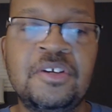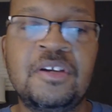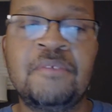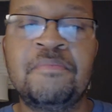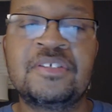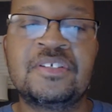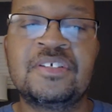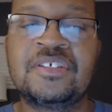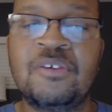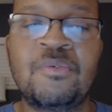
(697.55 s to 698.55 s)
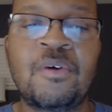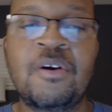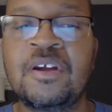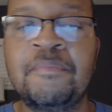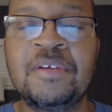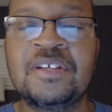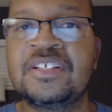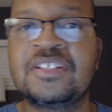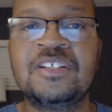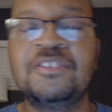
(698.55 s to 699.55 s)
your business and grow your
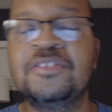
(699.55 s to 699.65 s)
business